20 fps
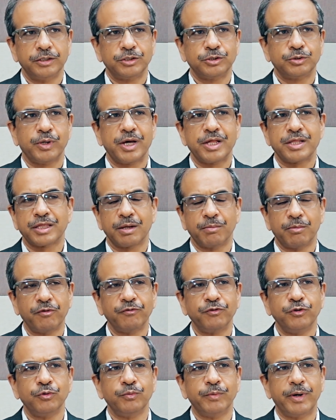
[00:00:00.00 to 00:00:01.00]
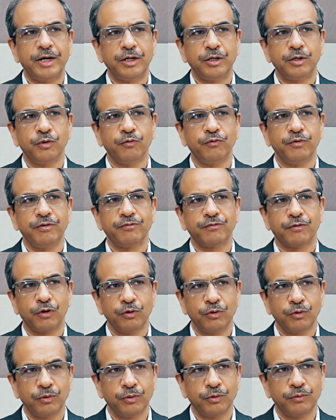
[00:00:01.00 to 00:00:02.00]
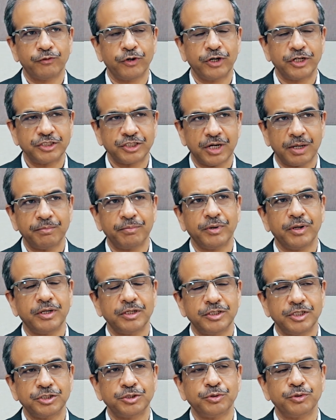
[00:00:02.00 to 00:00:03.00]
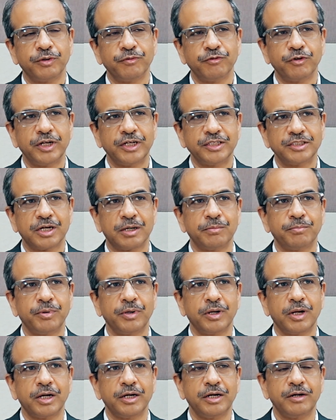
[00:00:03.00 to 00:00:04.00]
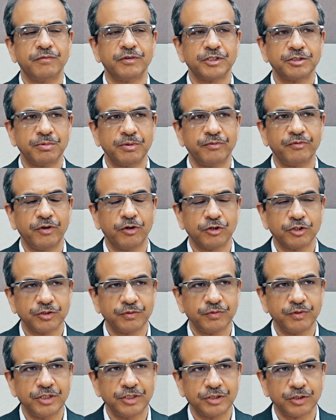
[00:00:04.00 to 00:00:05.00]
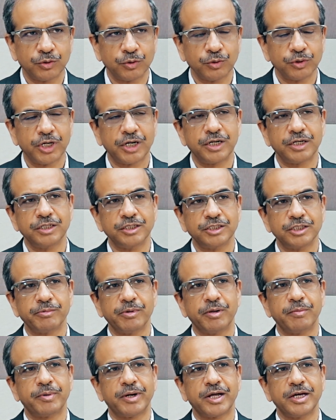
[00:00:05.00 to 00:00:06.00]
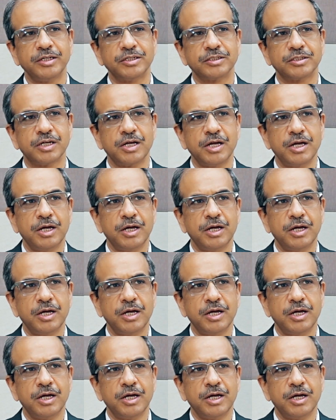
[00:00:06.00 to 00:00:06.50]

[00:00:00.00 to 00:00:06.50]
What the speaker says: So as some of you might know, we follow, for example, just to give you an example, our investment philosophy is growth at reasonable price.